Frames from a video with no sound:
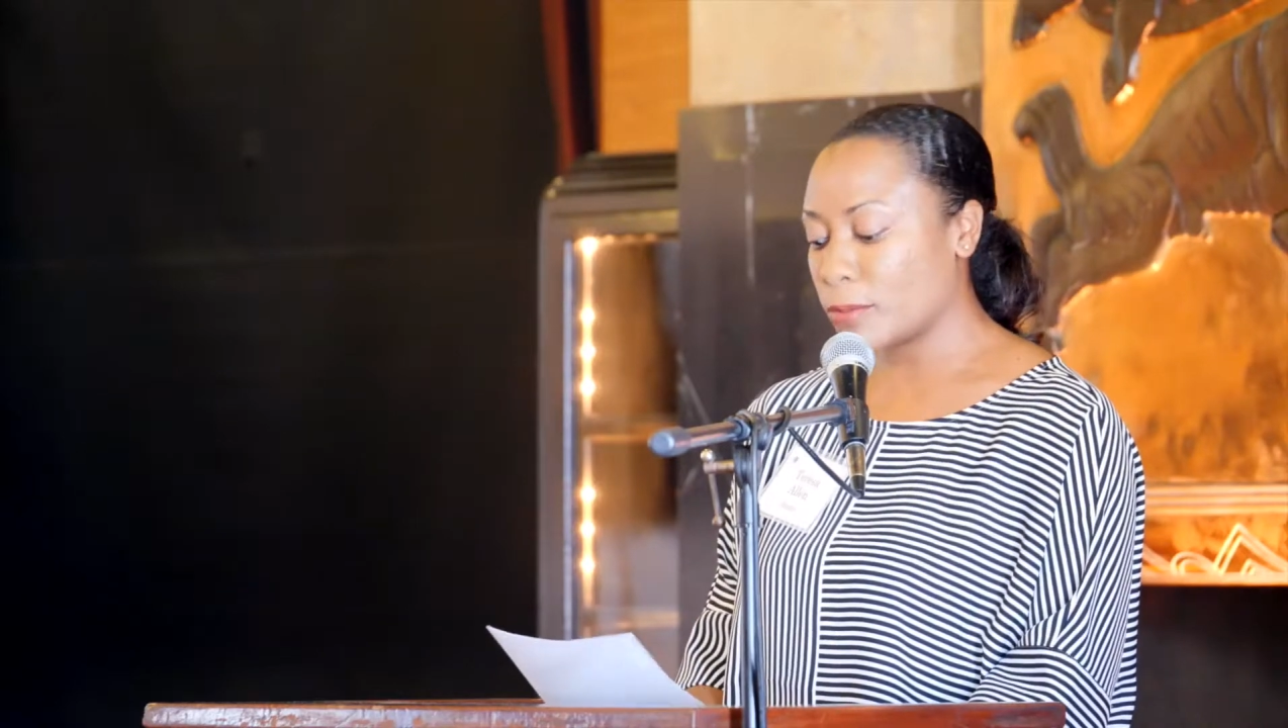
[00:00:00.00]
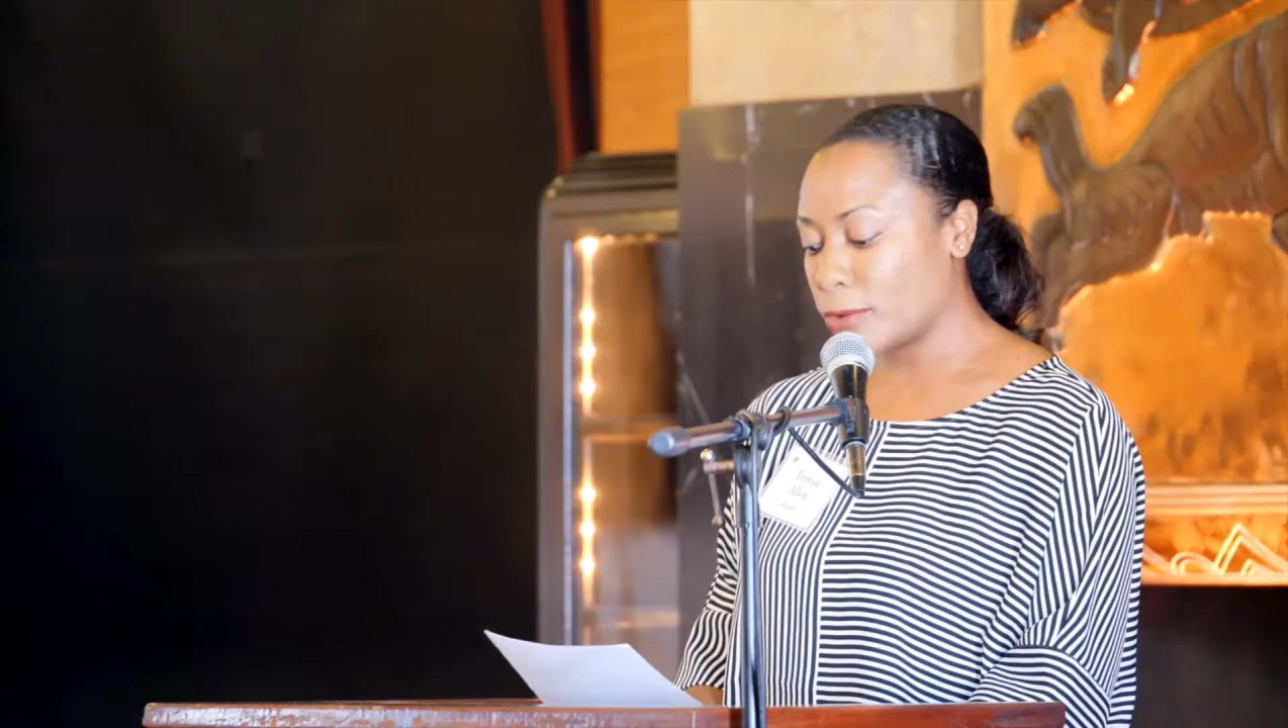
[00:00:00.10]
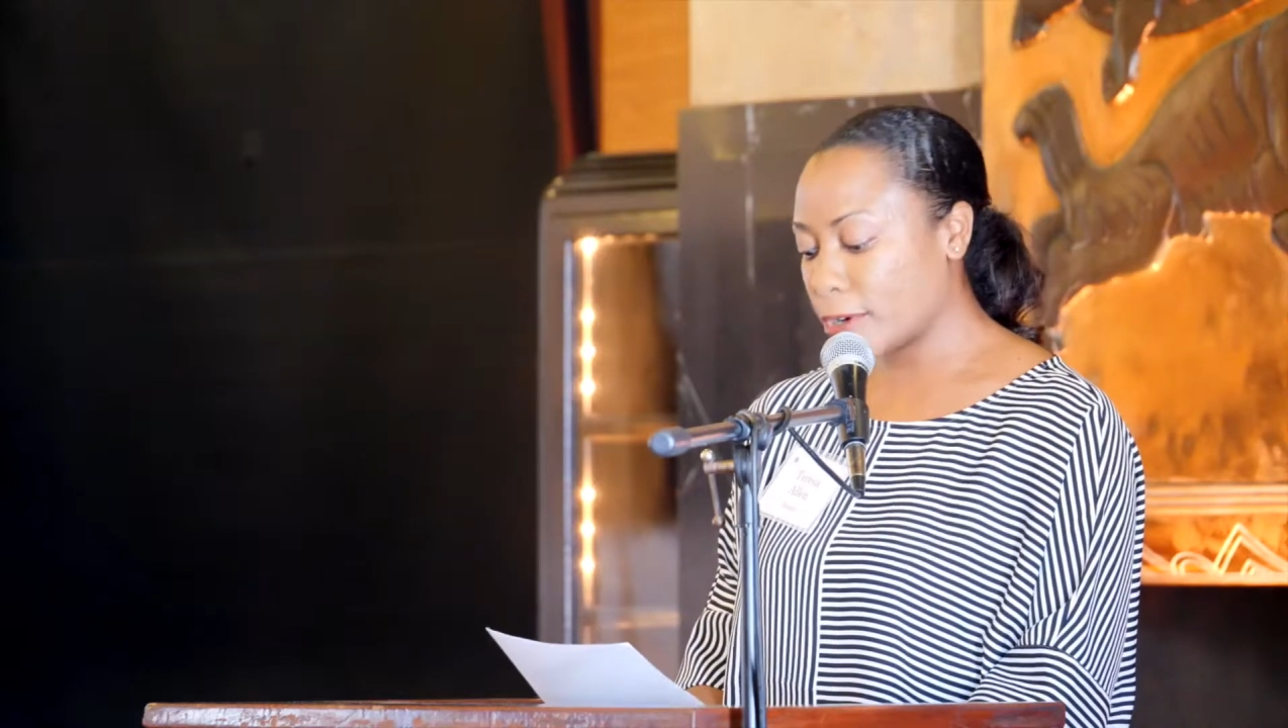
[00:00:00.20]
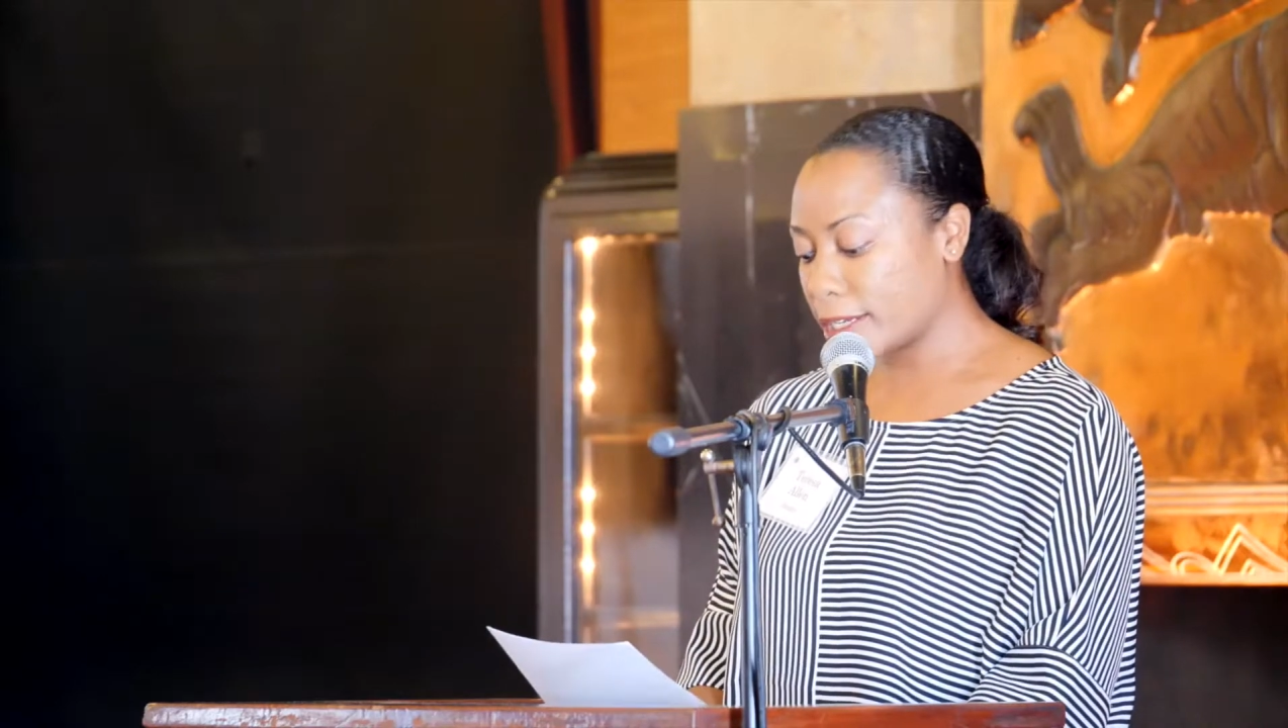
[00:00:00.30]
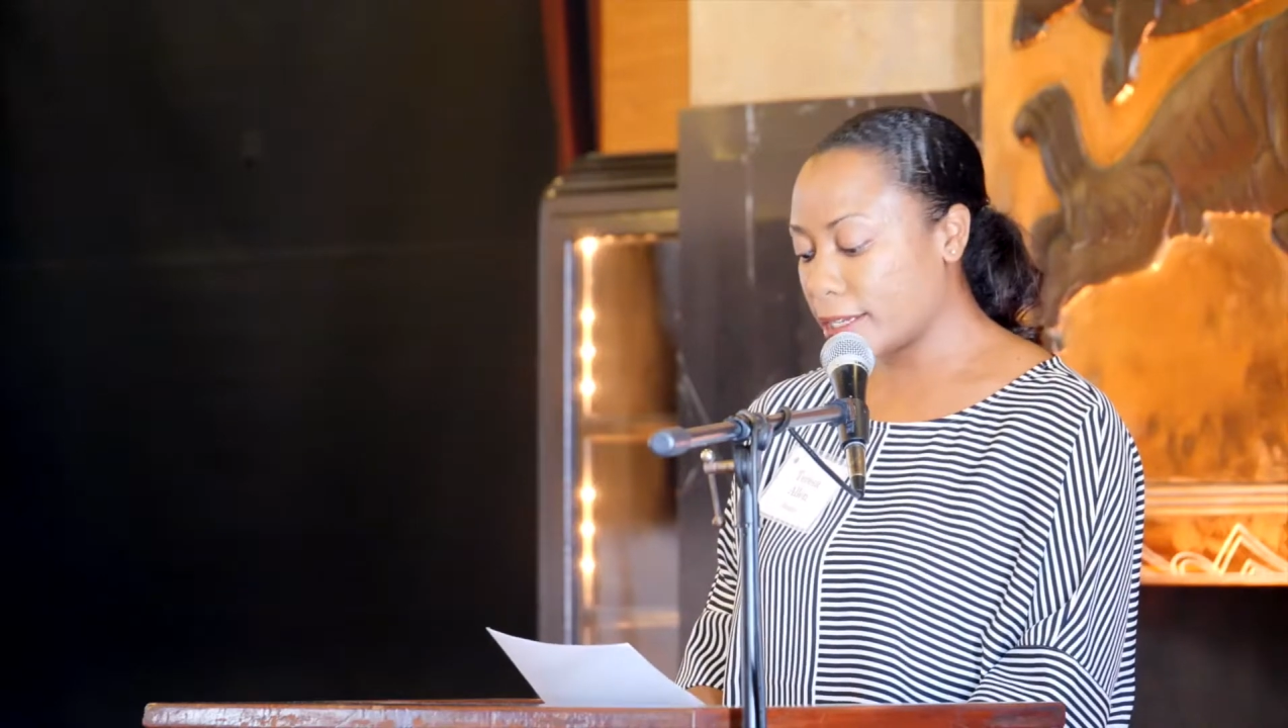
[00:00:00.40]
the
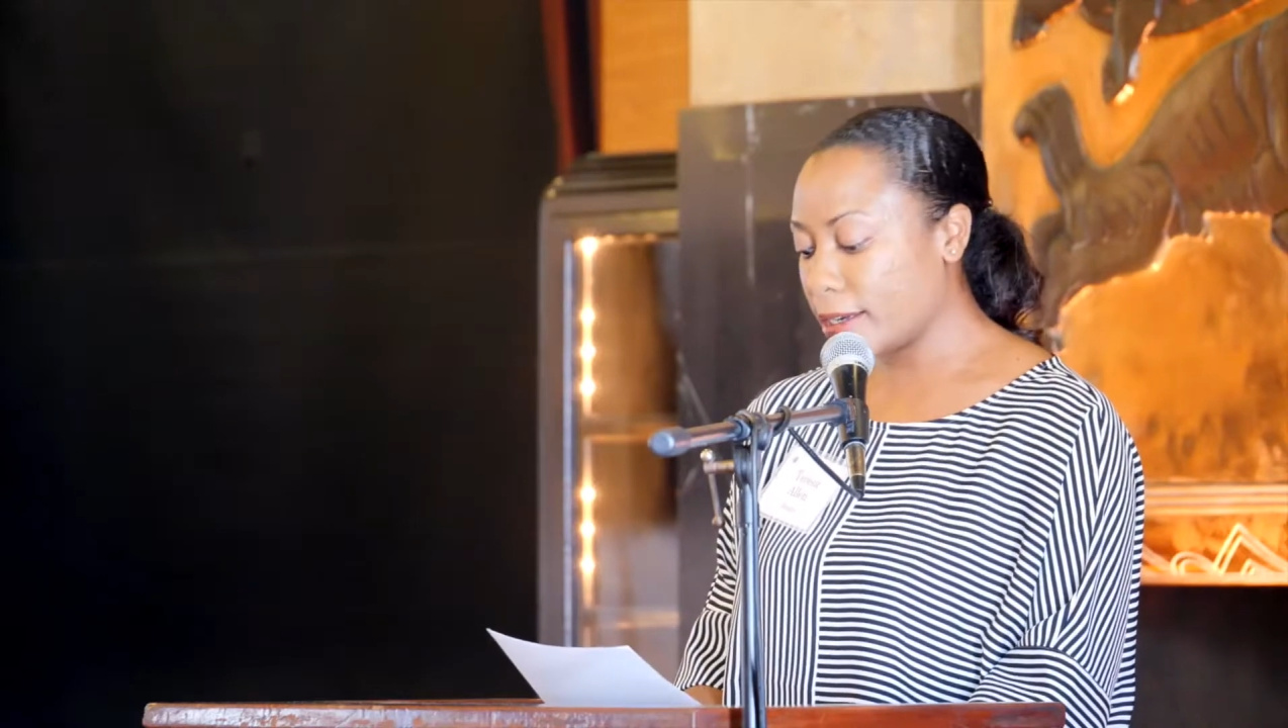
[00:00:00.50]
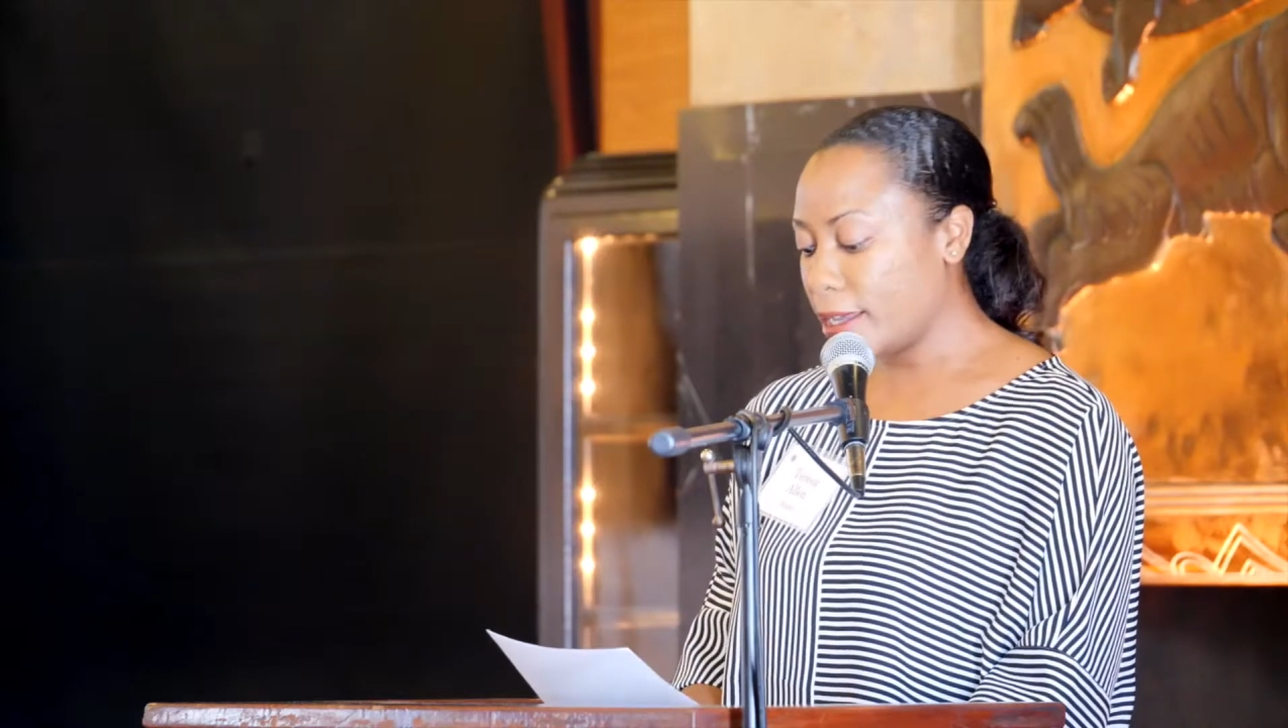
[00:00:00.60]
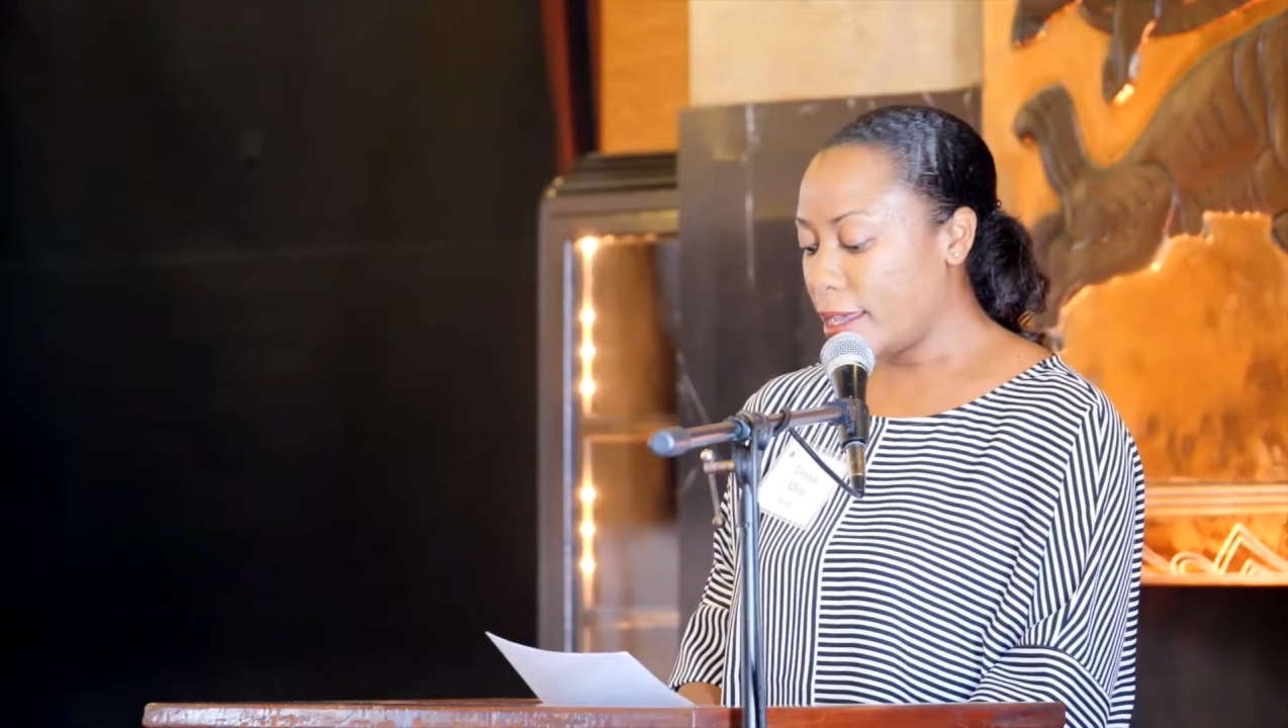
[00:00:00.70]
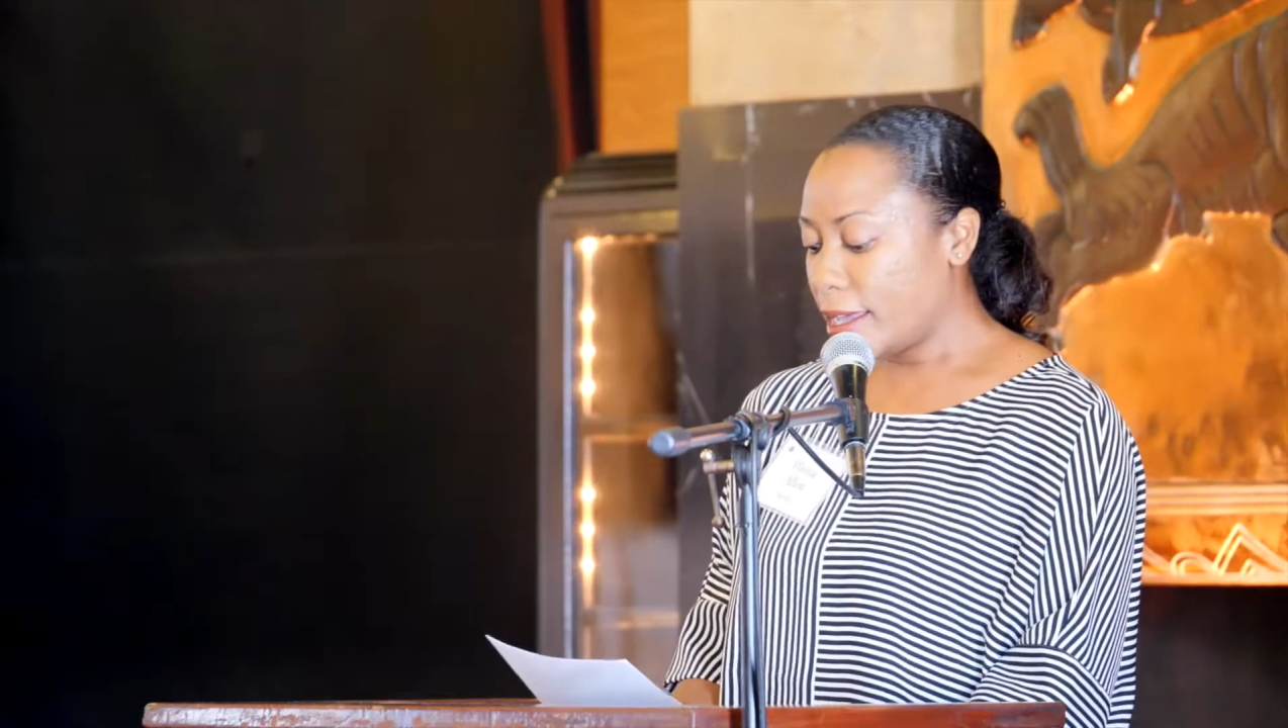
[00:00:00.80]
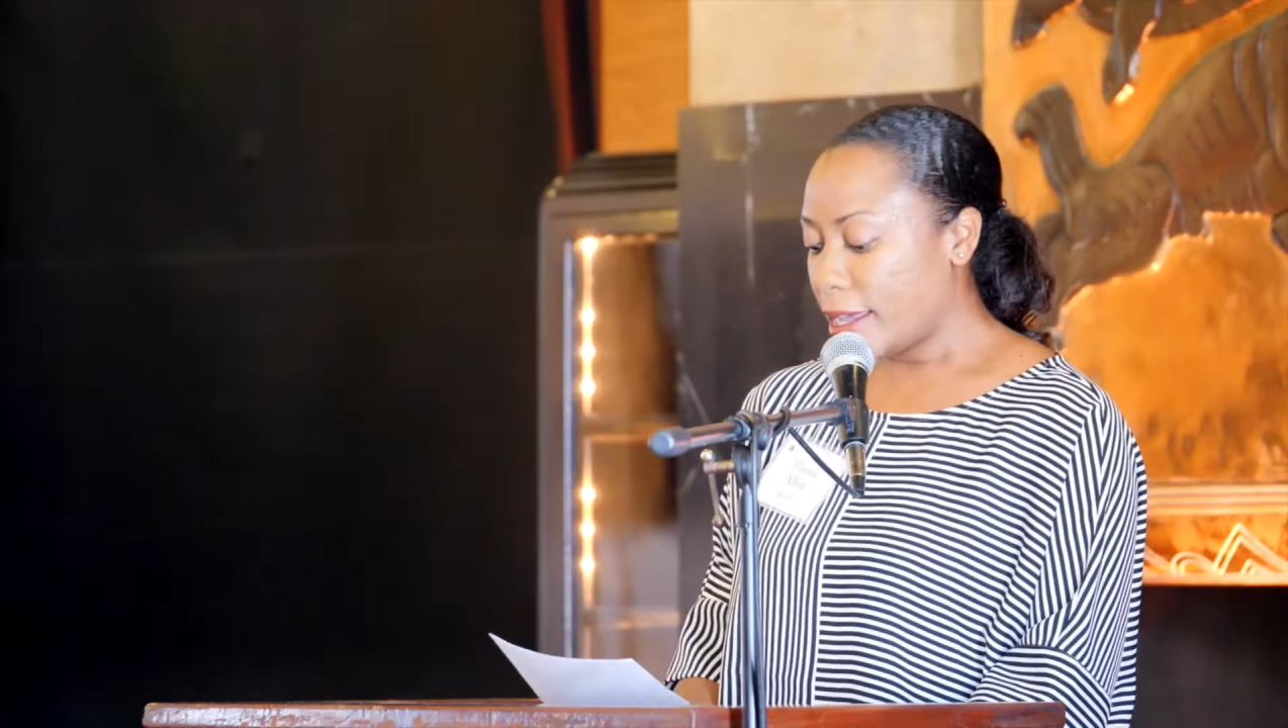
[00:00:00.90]
morning